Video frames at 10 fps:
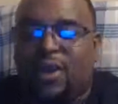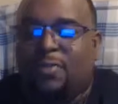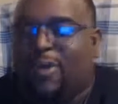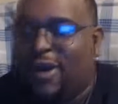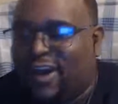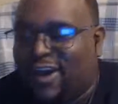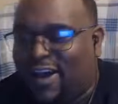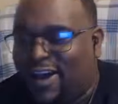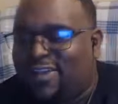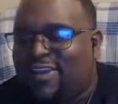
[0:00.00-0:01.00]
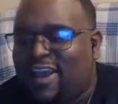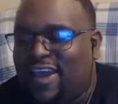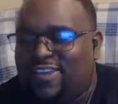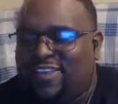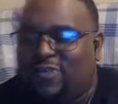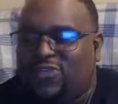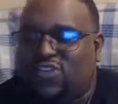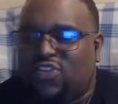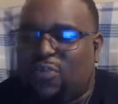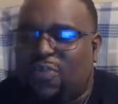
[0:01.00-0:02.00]
But because that was a
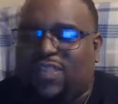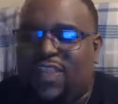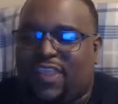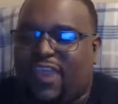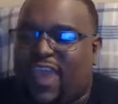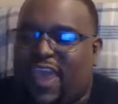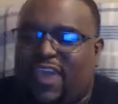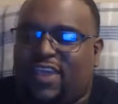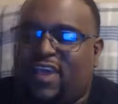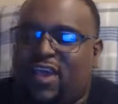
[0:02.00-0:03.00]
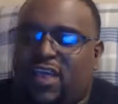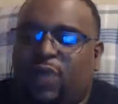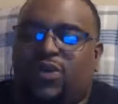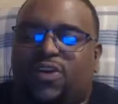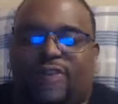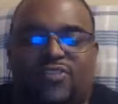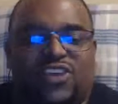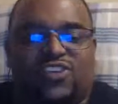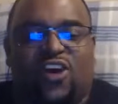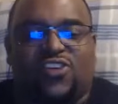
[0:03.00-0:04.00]
little bit that they had. Like whenever
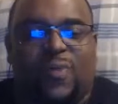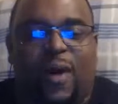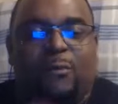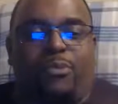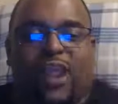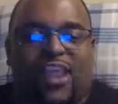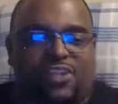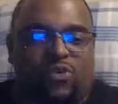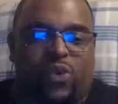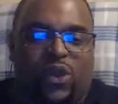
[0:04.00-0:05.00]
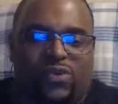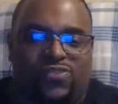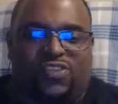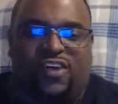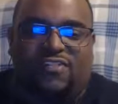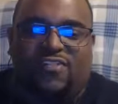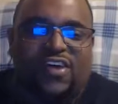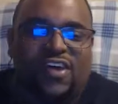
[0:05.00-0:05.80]
she talks about breaking the wheel and stuff.